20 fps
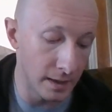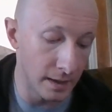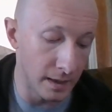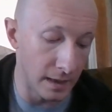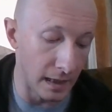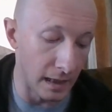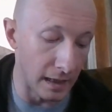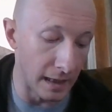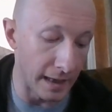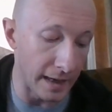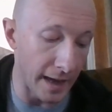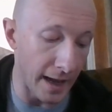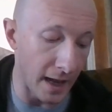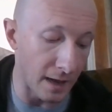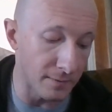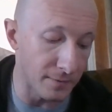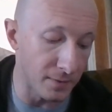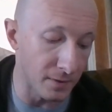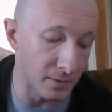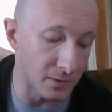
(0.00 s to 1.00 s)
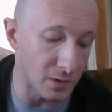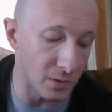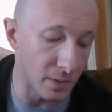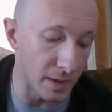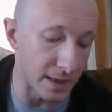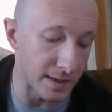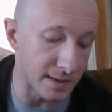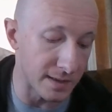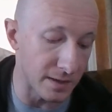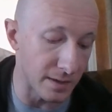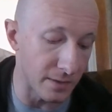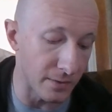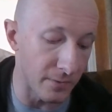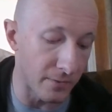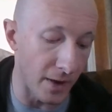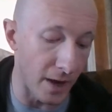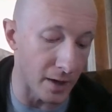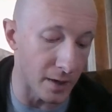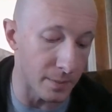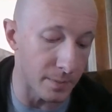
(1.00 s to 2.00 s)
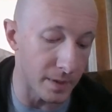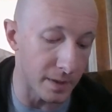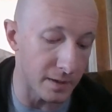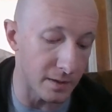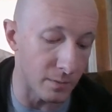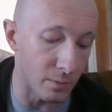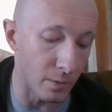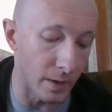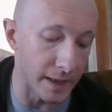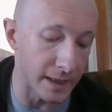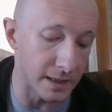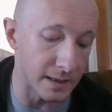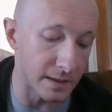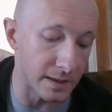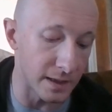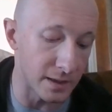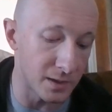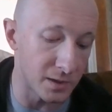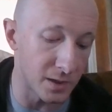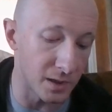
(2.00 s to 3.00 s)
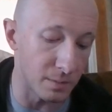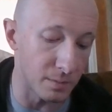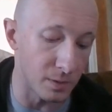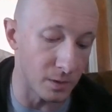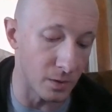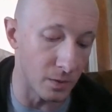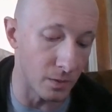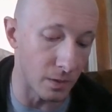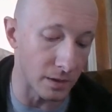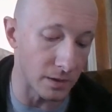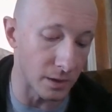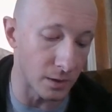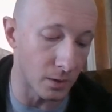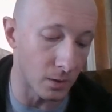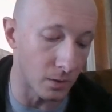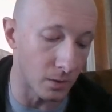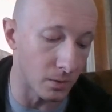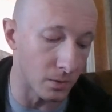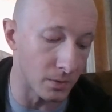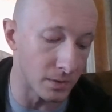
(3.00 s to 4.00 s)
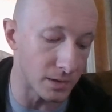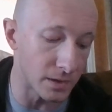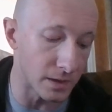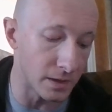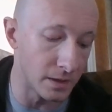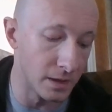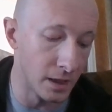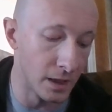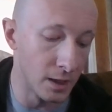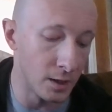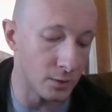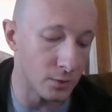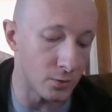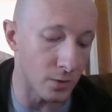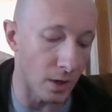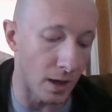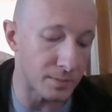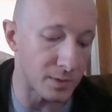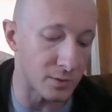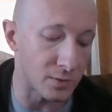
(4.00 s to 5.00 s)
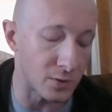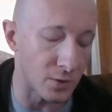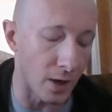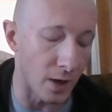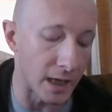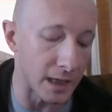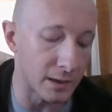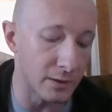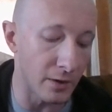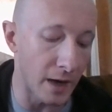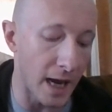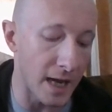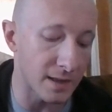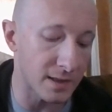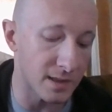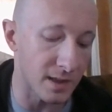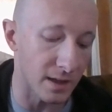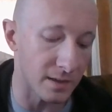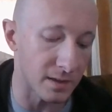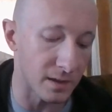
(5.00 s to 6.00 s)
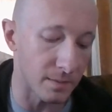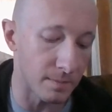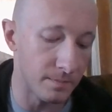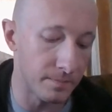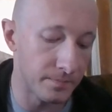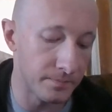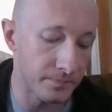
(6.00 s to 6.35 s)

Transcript: He laid a handful of twigs near the fire pit and waited as she blew on the coals and dropped dry grass on them.